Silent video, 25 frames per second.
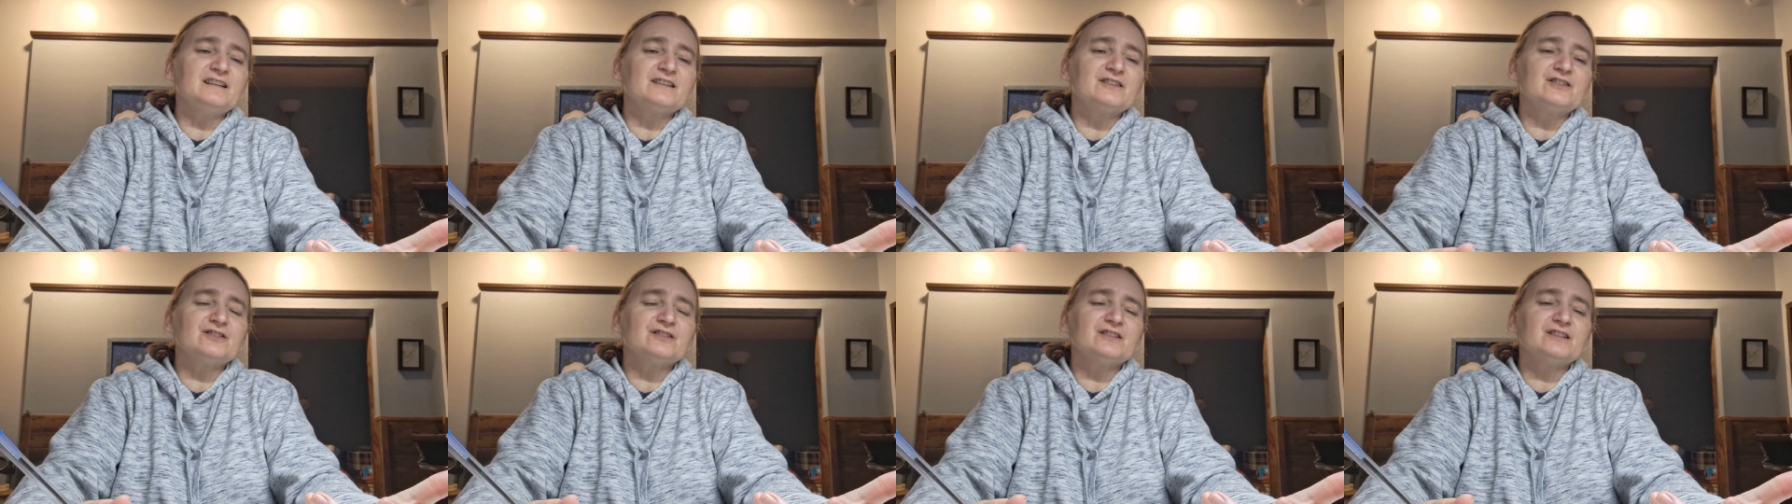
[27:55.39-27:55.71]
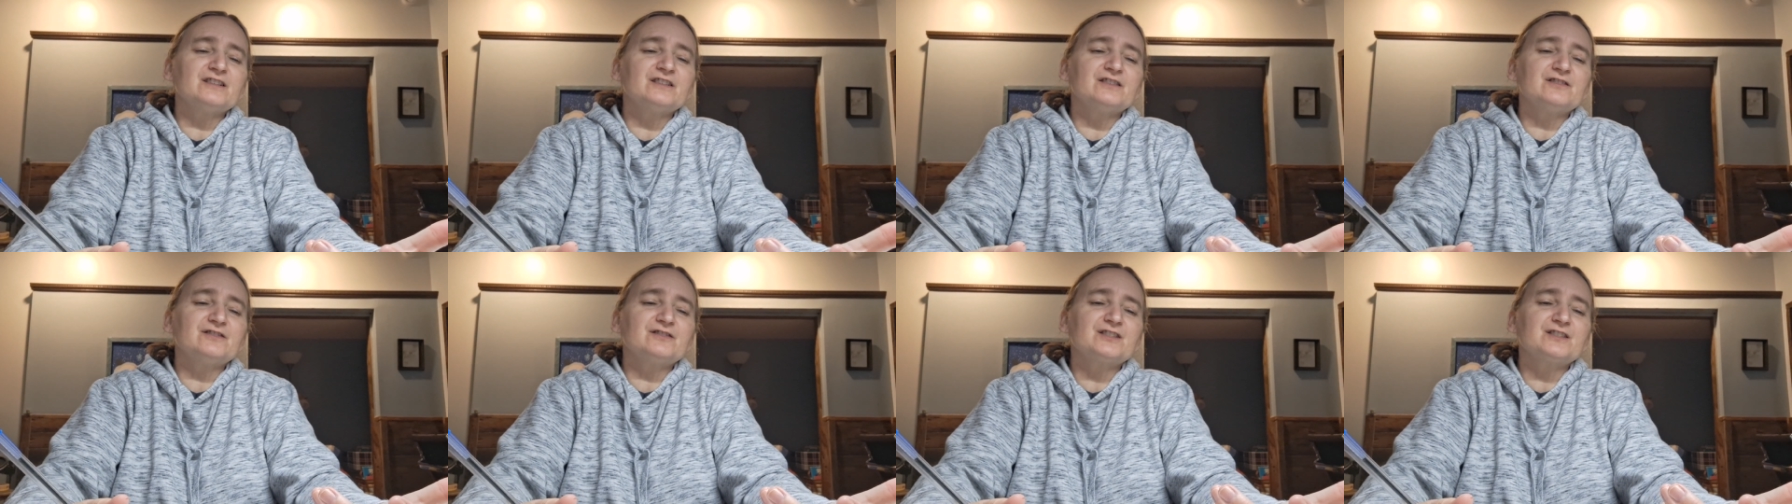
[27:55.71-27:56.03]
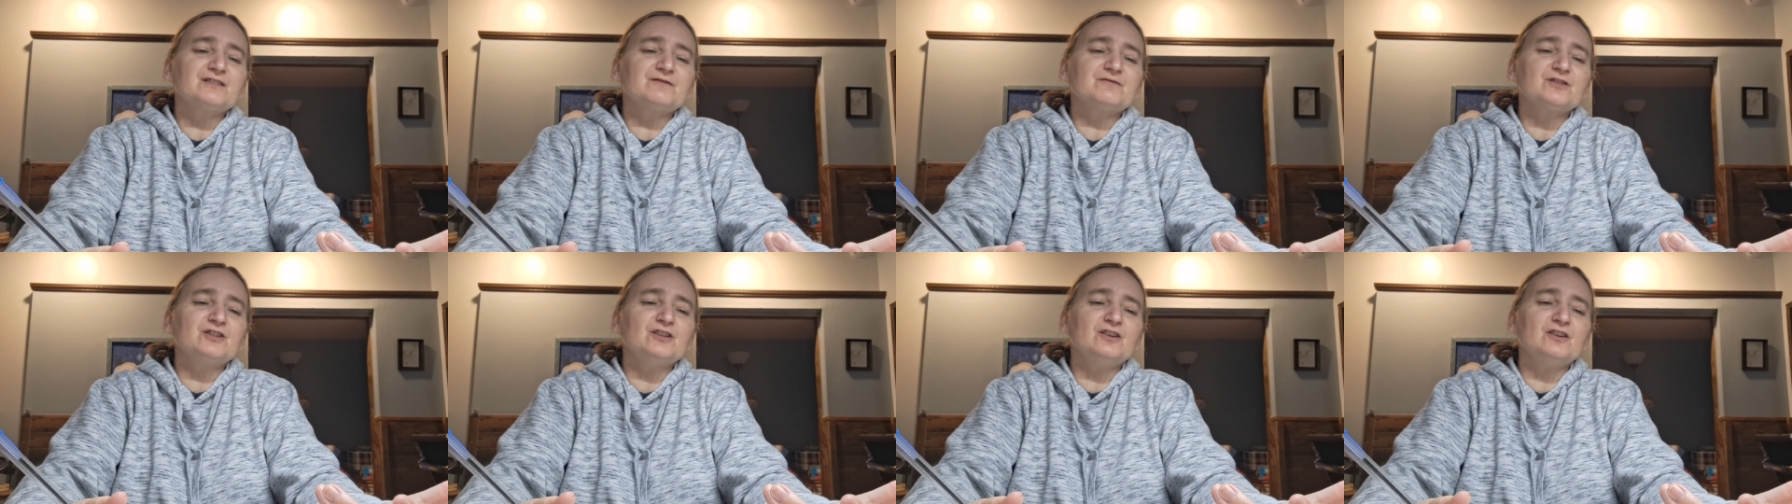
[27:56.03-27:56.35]
There,
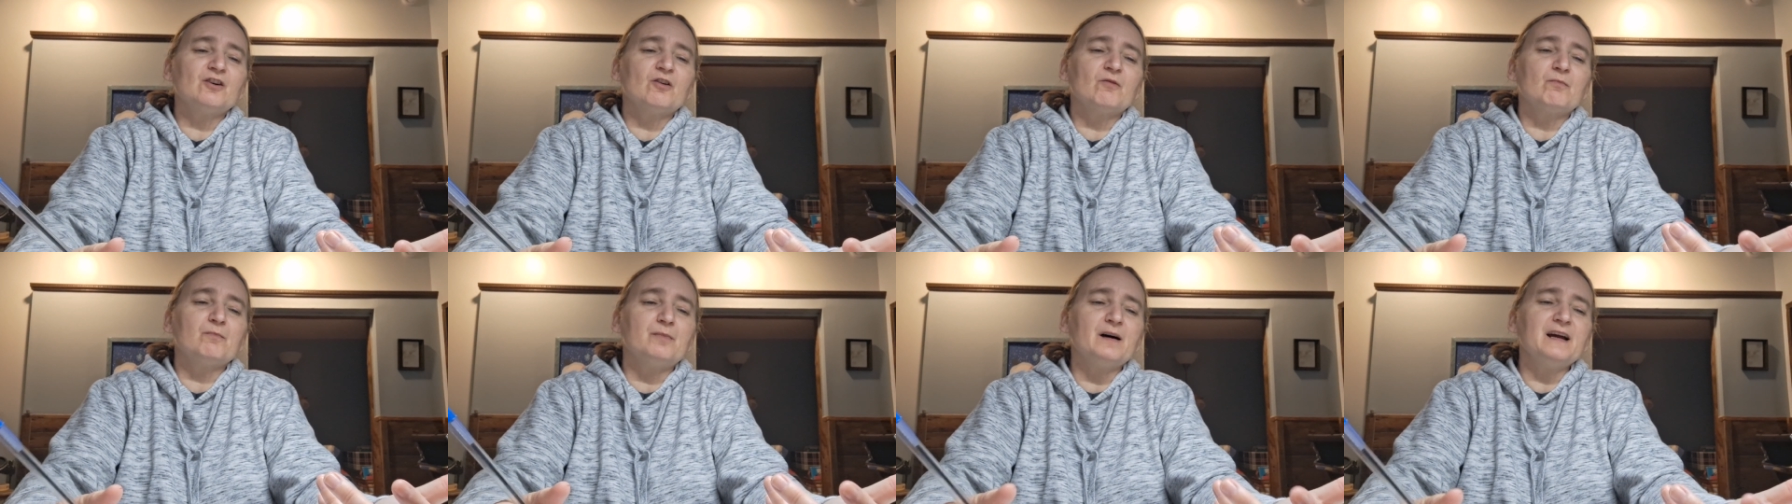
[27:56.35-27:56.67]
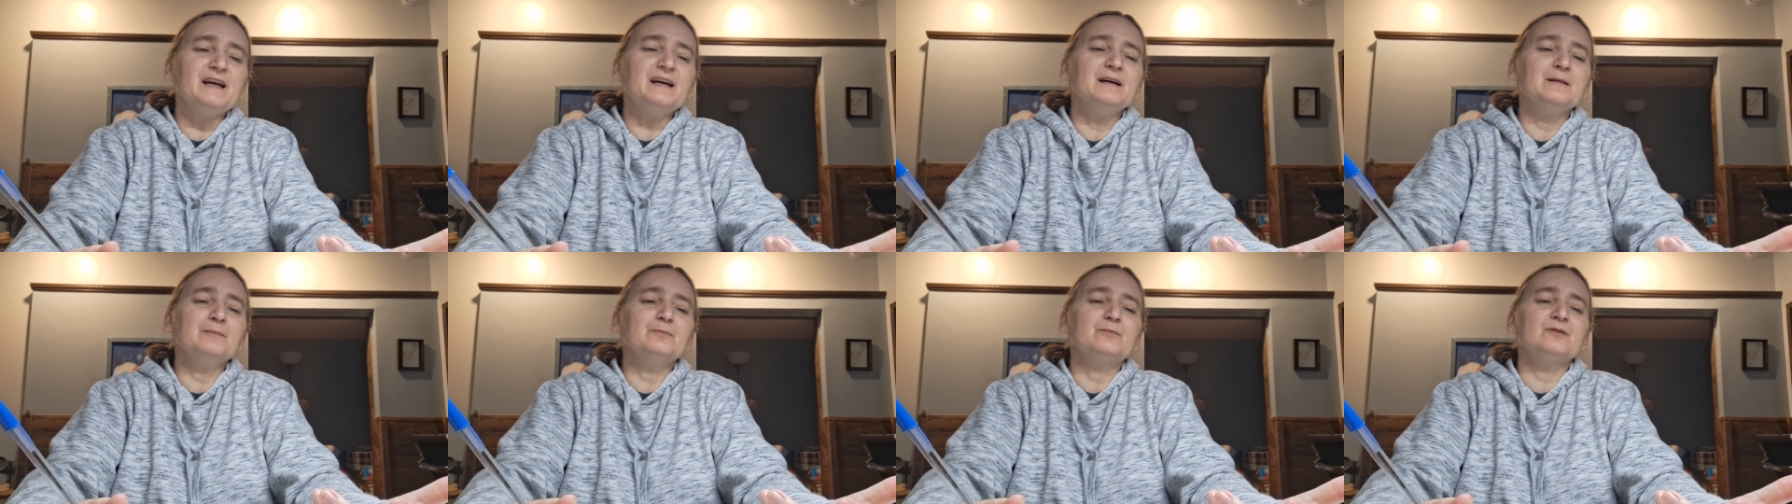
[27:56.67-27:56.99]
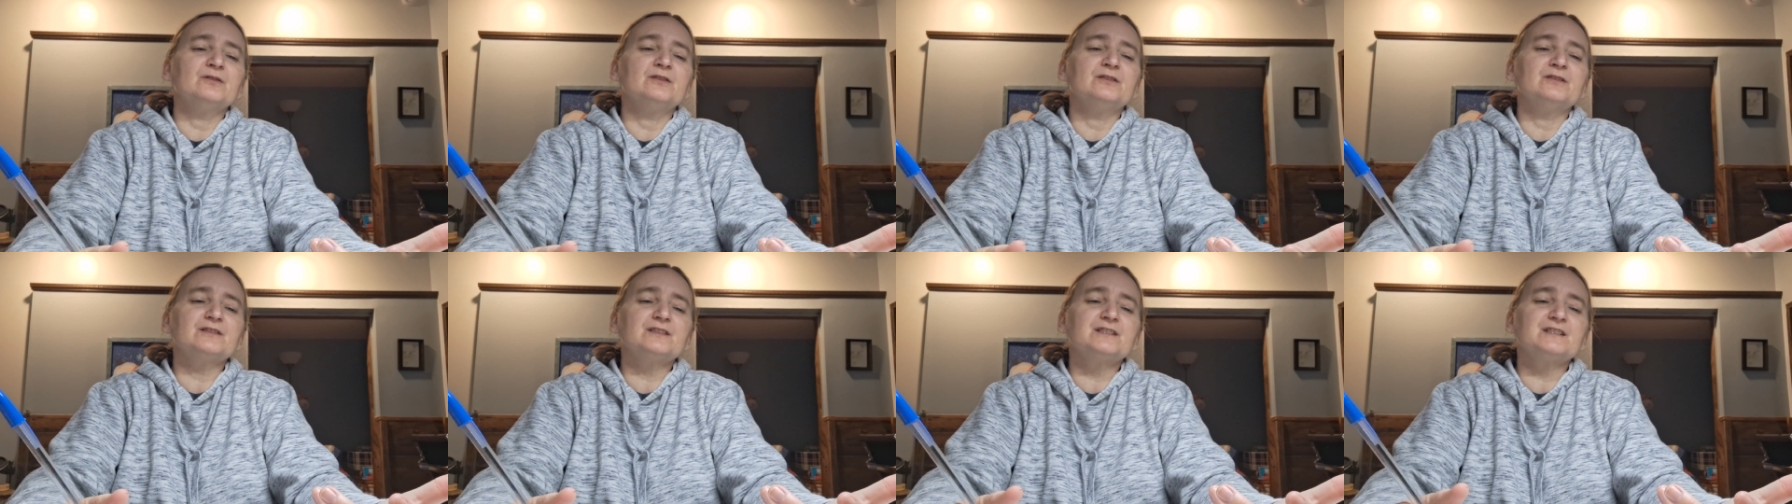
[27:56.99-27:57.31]
there's, you know, banned
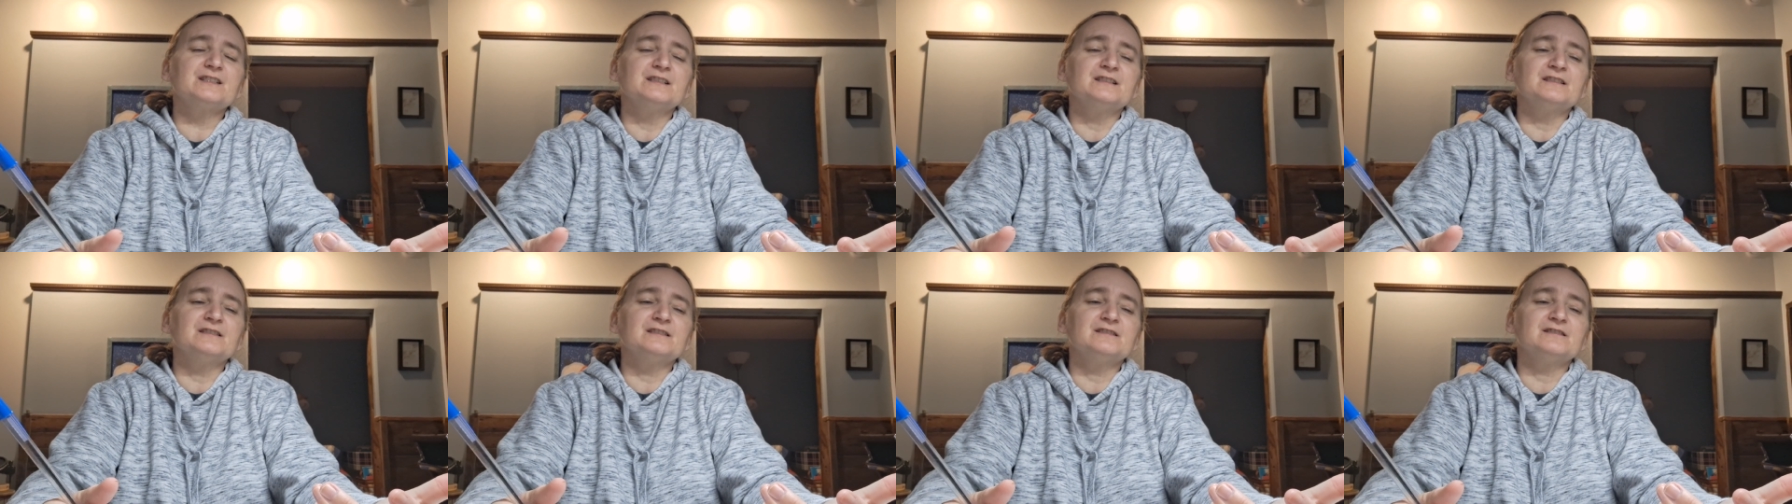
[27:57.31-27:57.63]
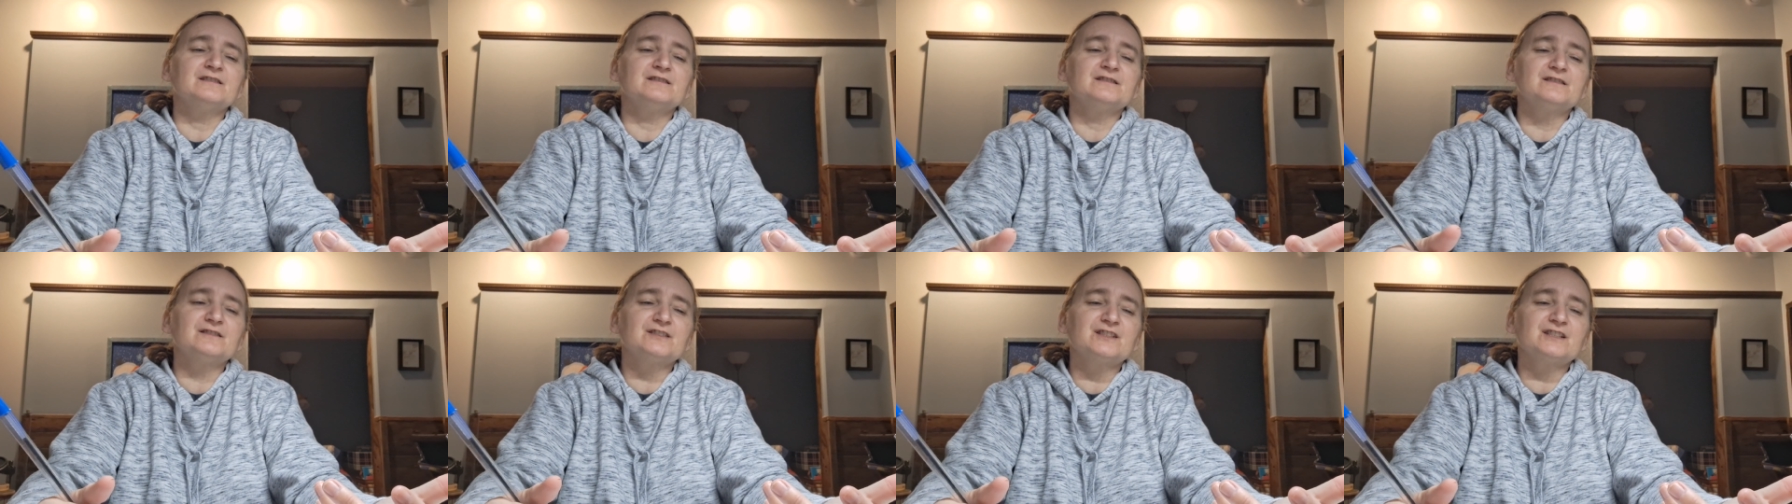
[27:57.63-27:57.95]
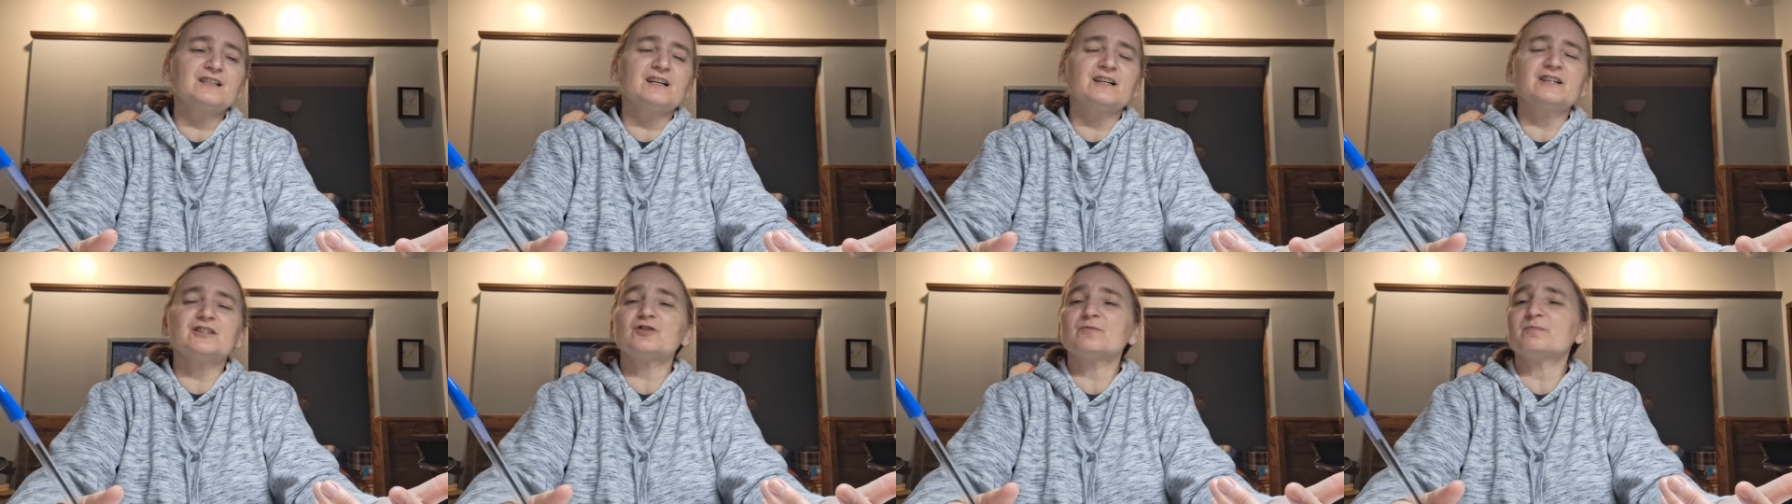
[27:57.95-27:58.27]
books and
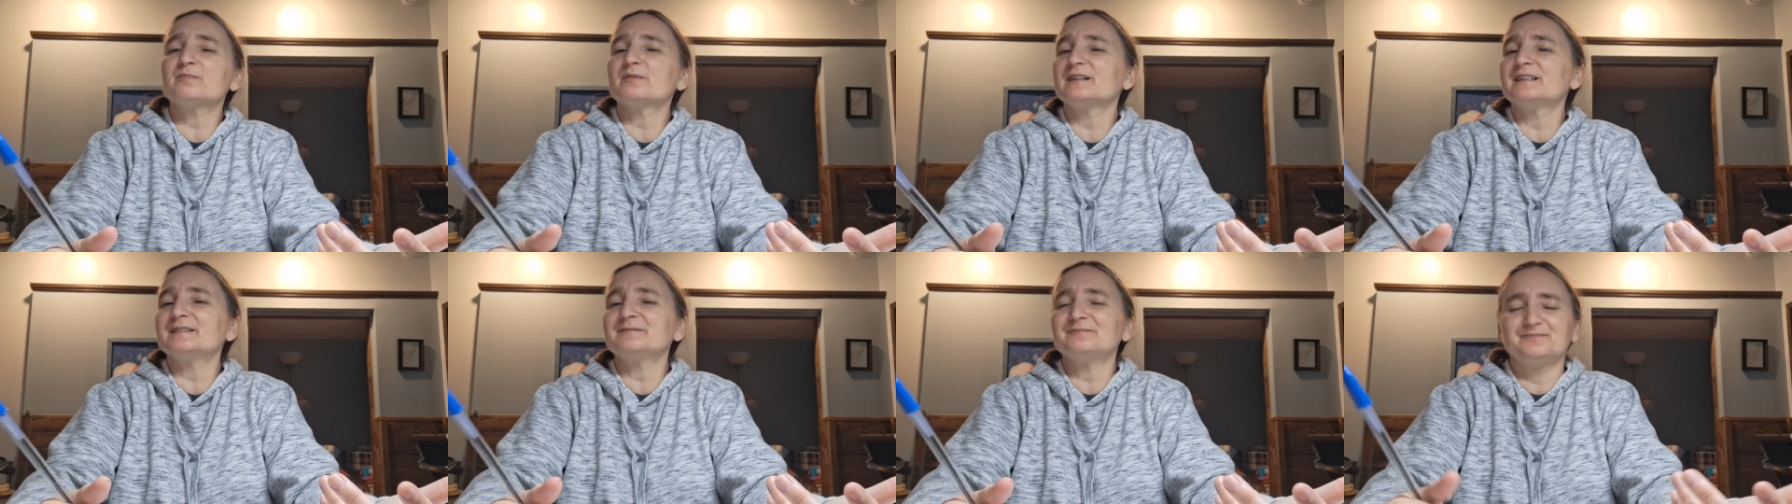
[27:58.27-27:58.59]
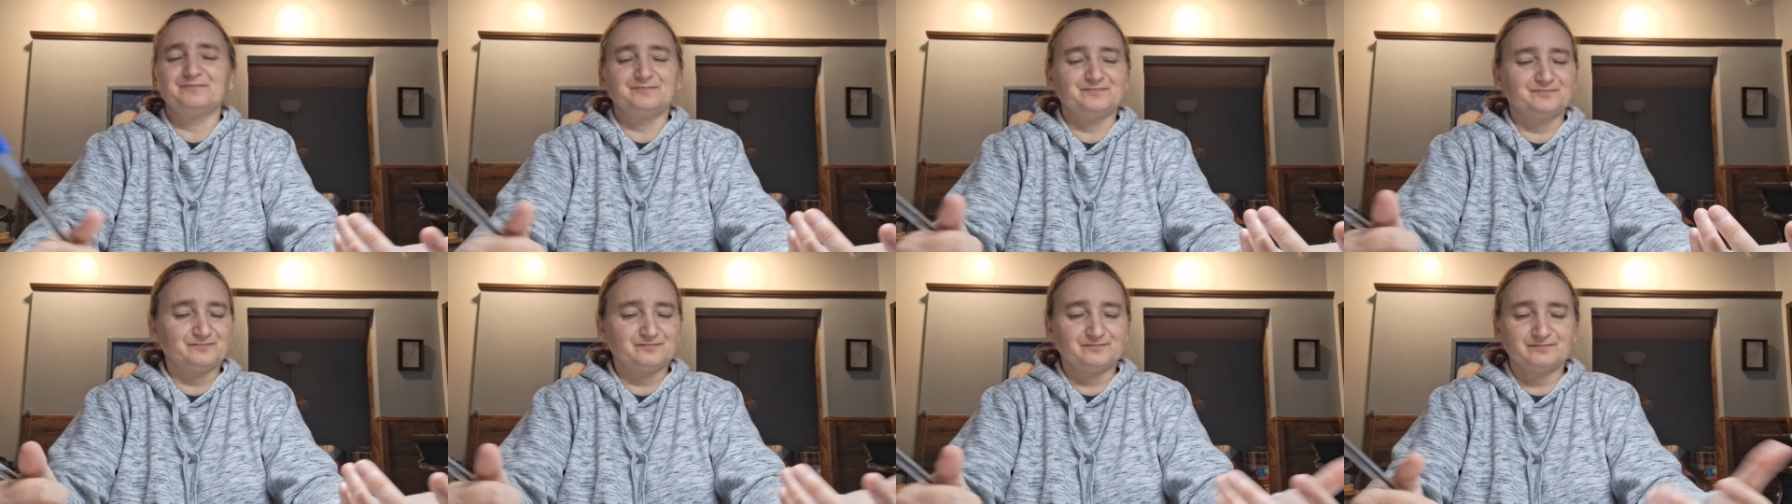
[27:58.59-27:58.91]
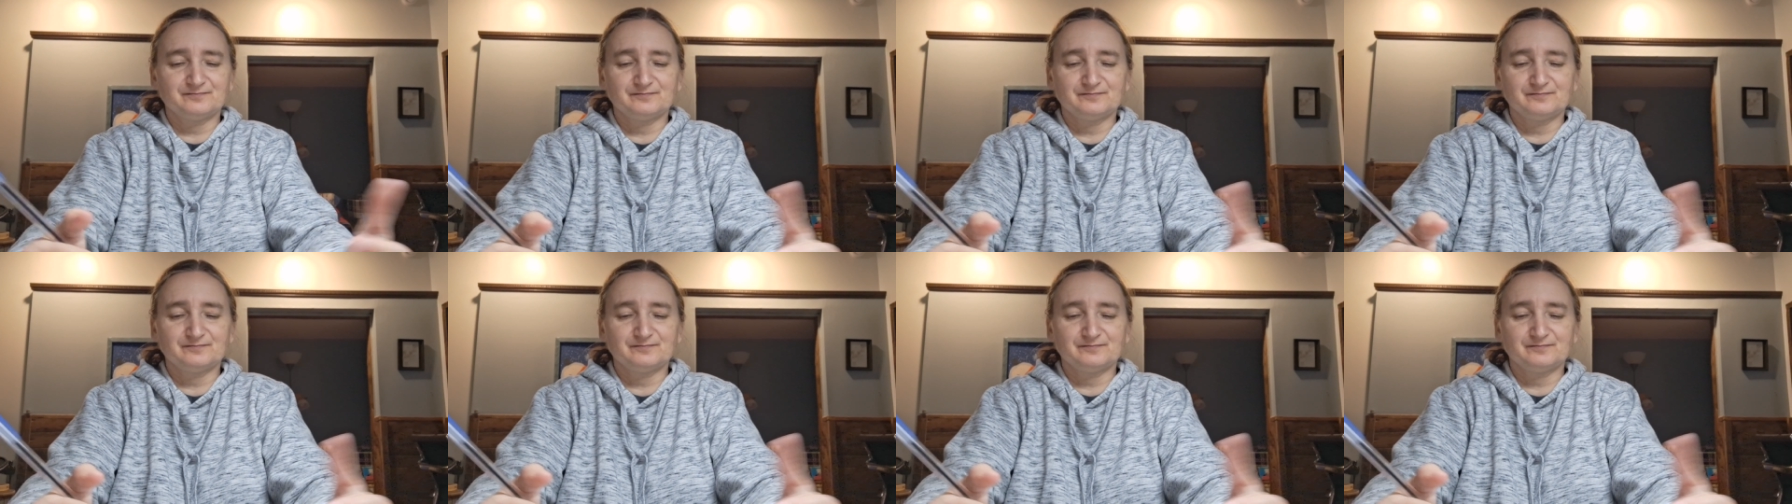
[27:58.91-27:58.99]
such, but